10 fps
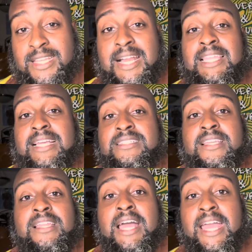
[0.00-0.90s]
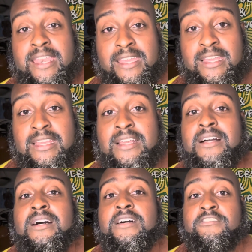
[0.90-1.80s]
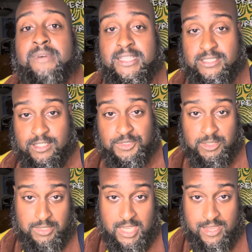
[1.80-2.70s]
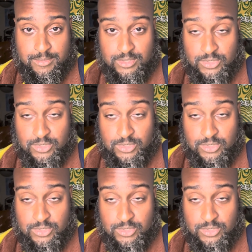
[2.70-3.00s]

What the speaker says: And I like to get ahead of myself sometimes.